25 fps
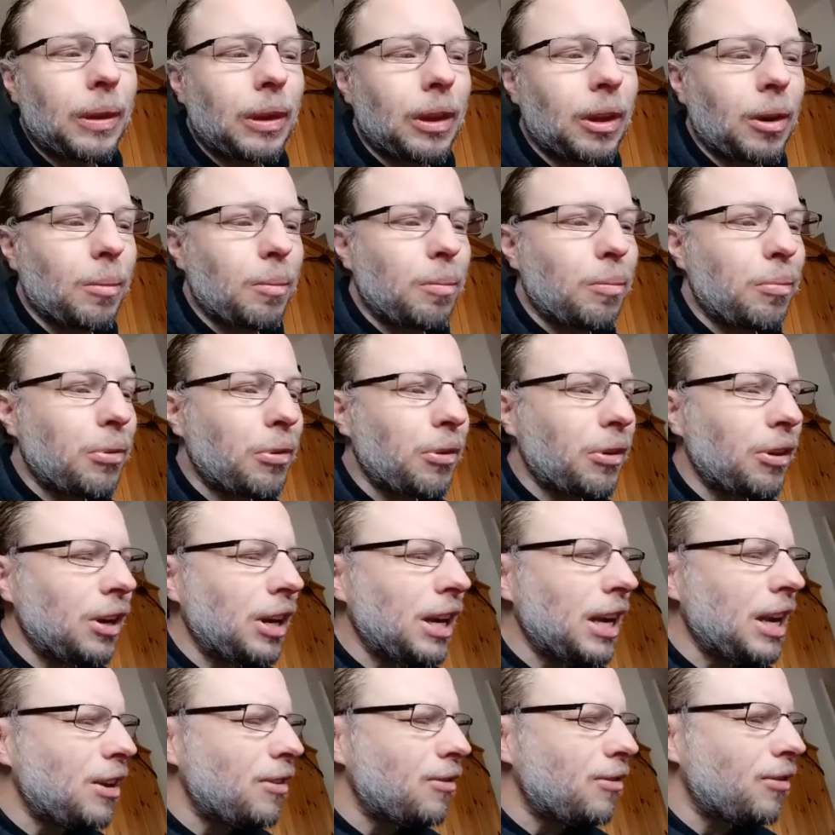
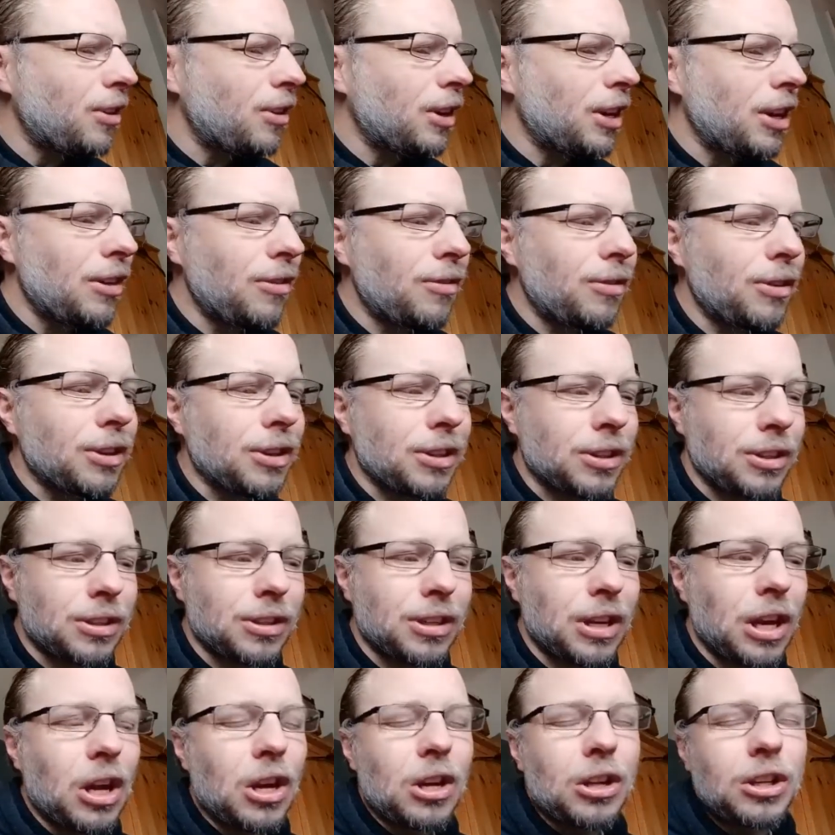Complete forgiveness,
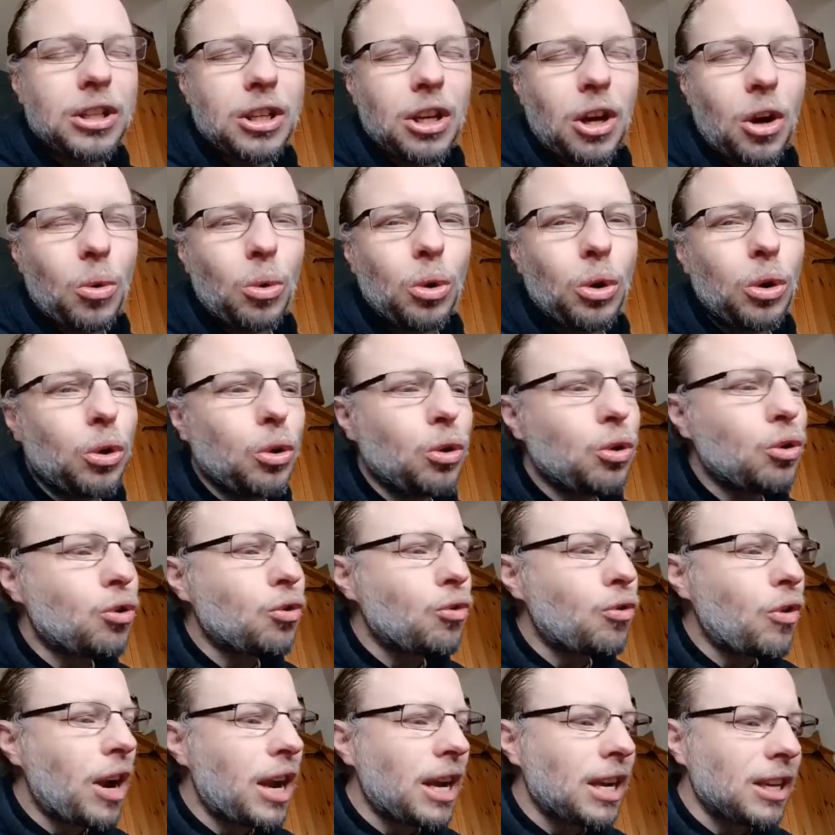total
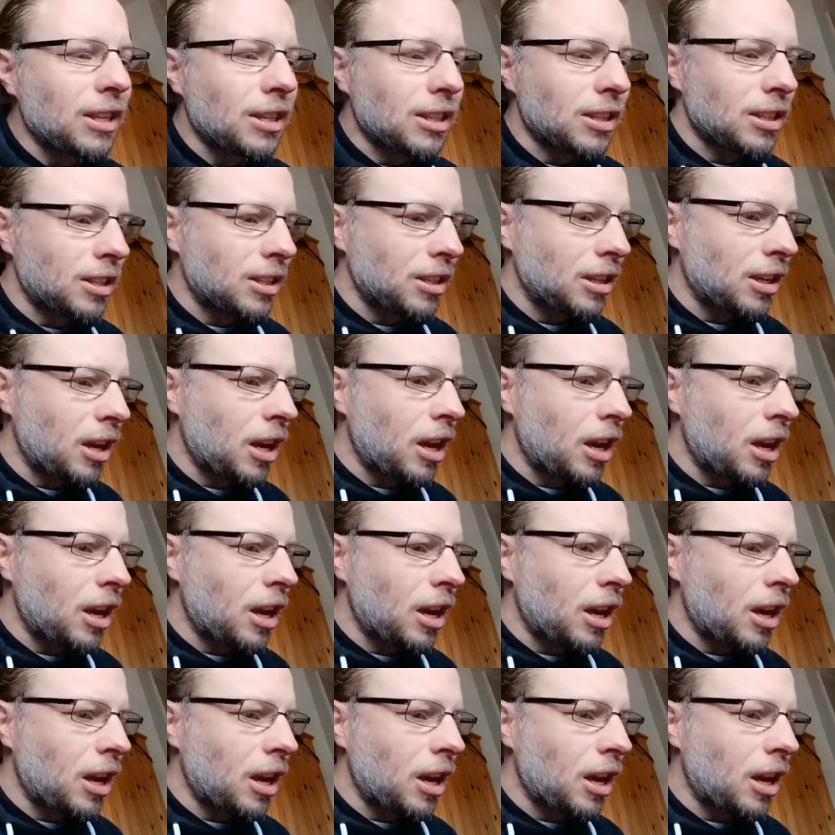grace.